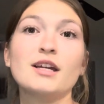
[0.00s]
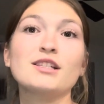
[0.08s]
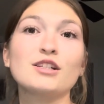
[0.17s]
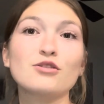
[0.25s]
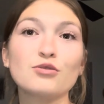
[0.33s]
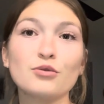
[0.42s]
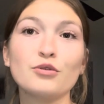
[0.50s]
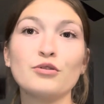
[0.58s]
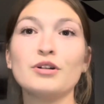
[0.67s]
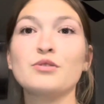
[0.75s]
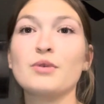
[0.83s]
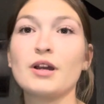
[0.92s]
Central
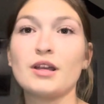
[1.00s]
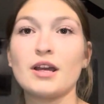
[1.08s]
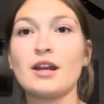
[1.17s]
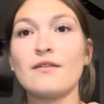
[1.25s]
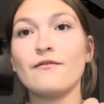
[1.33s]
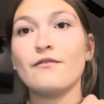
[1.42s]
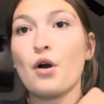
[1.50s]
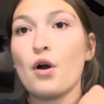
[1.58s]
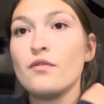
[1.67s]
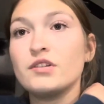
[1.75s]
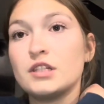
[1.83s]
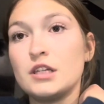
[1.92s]
root is where it
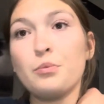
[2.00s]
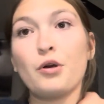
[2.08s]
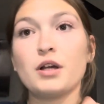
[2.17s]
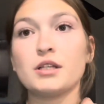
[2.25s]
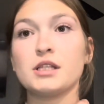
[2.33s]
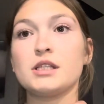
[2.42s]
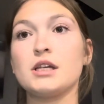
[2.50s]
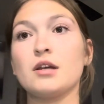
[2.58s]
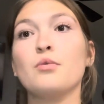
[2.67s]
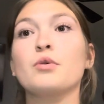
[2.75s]
involves deep processing,